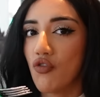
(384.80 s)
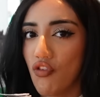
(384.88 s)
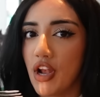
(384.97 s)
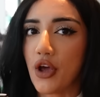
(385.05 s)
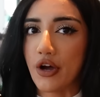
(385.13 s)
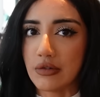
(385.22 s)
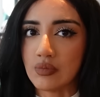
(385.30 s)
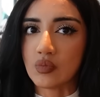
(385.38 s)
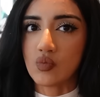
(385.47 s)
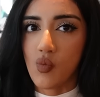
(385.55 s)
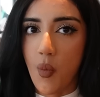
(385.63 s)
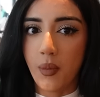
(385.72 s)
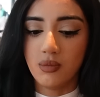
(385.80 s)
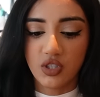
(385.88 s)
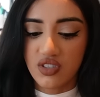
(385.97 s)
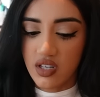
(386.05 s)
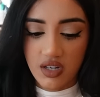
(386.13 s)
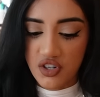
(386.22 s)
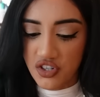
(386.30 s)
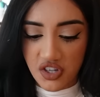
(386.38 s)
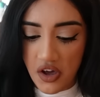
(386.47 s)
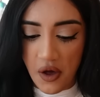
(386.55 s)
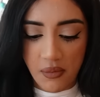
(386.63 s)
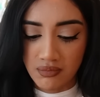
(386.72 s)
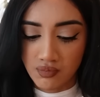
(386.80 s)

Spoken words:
Really good. It's like dessert.